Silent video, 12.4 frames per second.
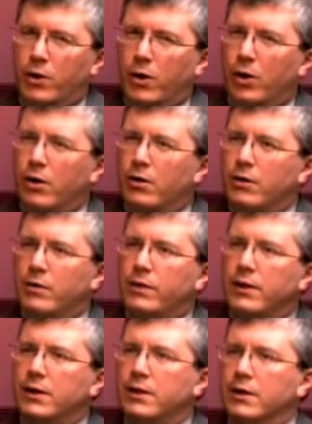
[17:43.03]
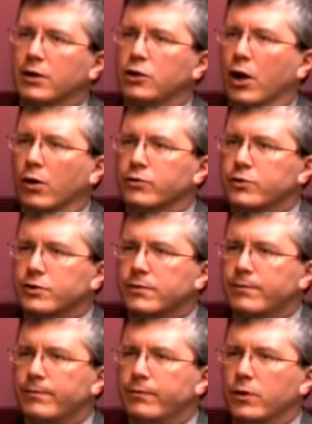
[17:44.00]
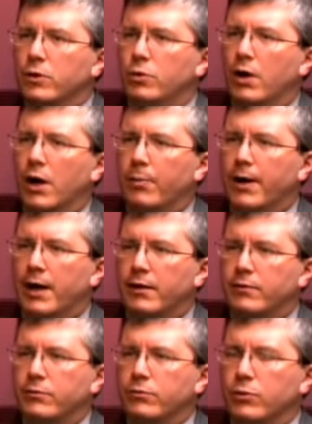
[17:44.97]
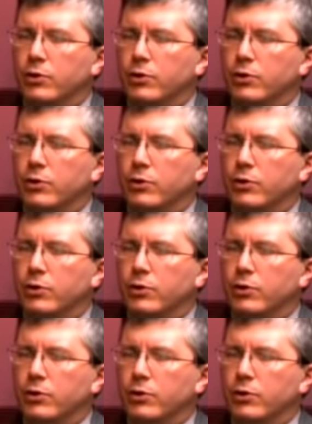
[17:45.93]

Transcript: are the adults who help out